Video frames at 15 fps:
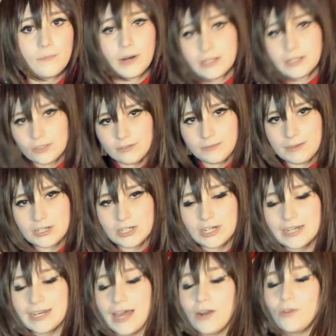I do have to mention it
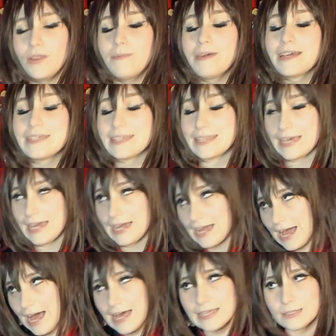not only because of the
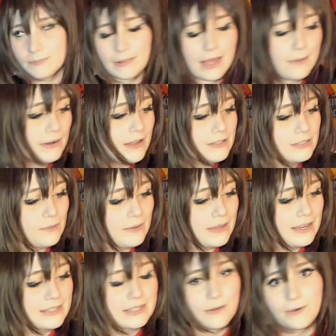cosplay, but also because
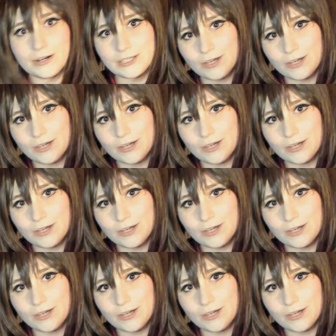I wanted to go